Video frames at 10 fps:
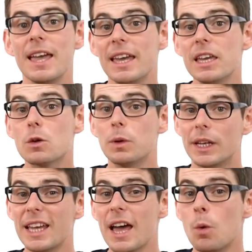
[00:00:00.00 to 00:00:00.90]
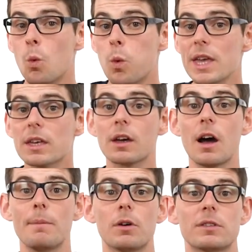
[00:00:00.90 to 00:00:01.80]
Equally, a weaker
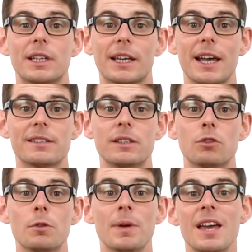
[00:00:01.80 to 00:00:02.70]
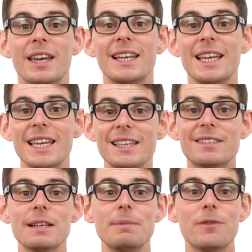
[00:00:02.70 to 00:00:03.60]
carboxylic acid group can
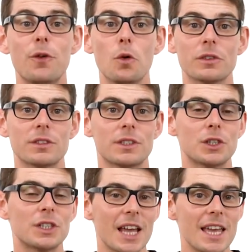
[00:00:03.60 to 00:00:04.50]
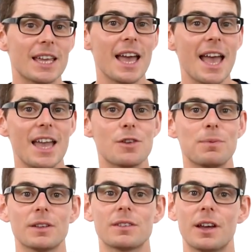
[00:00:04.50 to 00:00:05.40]
easily be forced to take a H
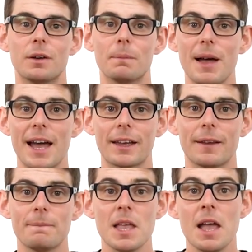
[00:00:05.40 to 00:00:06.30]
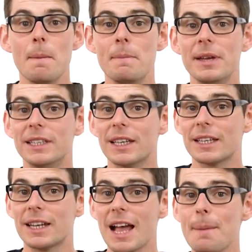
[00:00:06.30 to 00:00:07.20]
plus ion back, meaning it
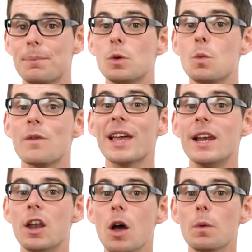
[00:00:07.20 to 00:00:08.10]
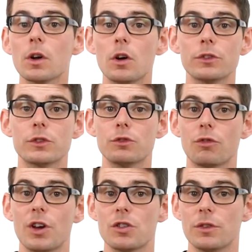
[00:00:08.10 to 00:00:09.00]
can happen with a lower
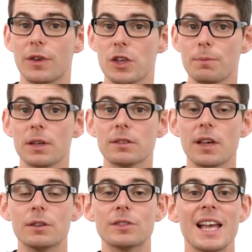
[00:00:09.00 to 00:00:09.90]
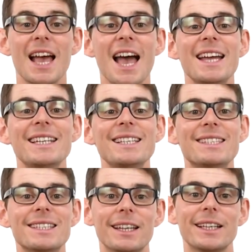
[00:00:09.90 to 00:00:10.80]
concentration of H plus ions and a
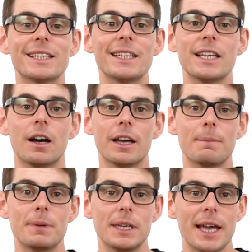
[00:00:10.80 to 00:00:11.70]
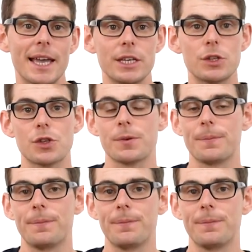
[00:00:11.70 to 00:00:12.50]
slightly higher pH.